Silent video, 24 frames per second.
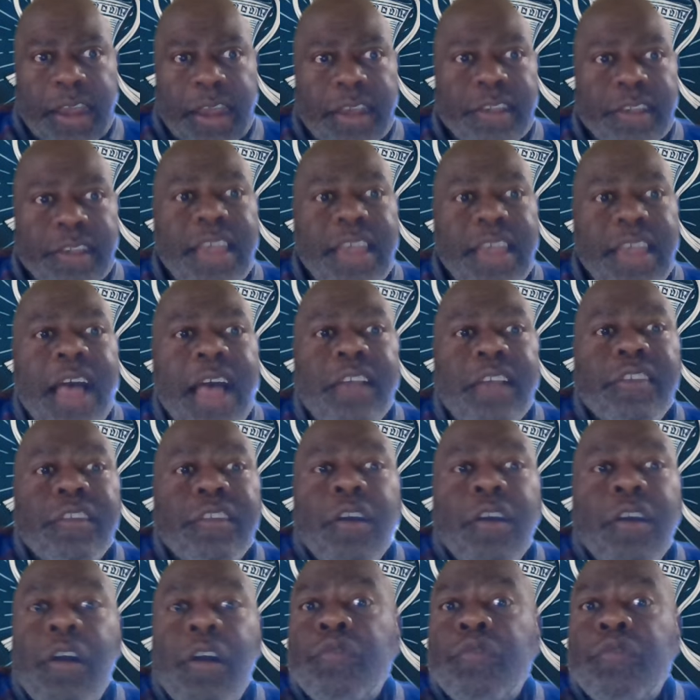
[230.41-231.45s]
Cazale
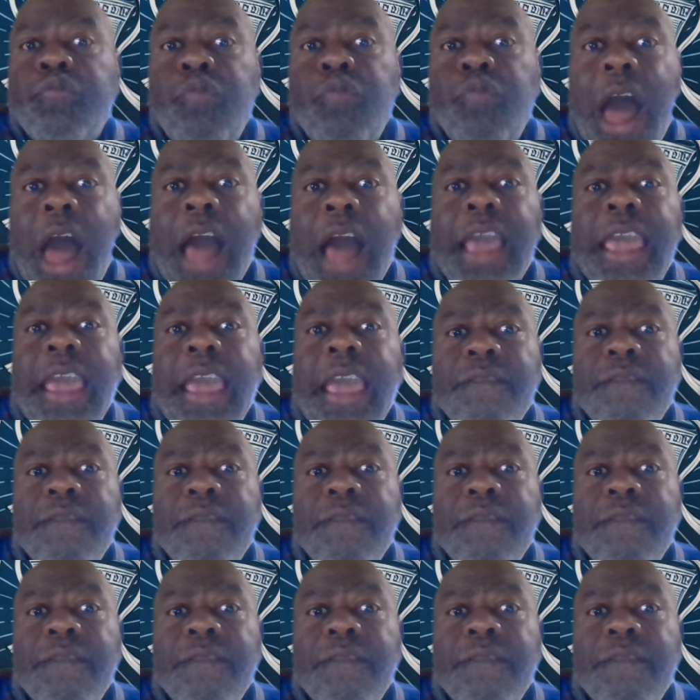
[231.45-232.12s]
starts rocking